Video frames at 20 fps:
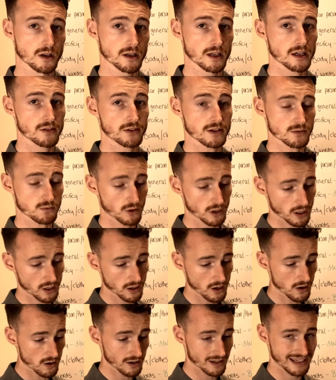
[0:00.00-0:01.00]
If it's 1
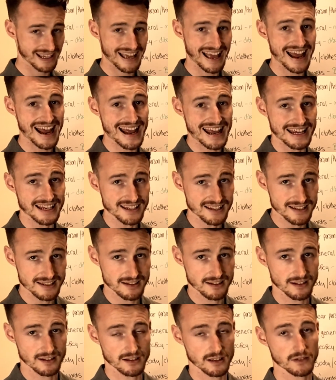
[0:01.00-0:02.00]
o'clock, es.
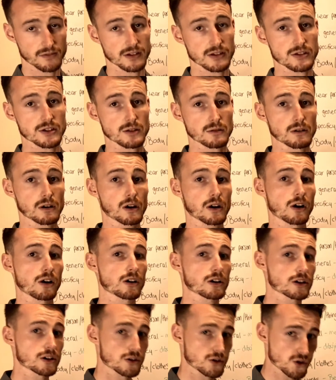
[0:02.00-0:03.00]
If it's 2 o'clock,
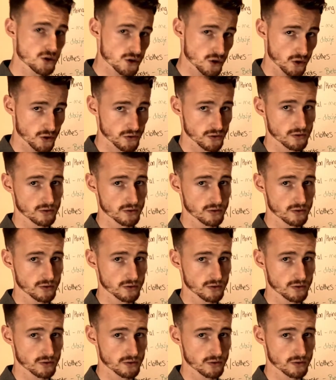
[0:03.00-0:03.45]
son.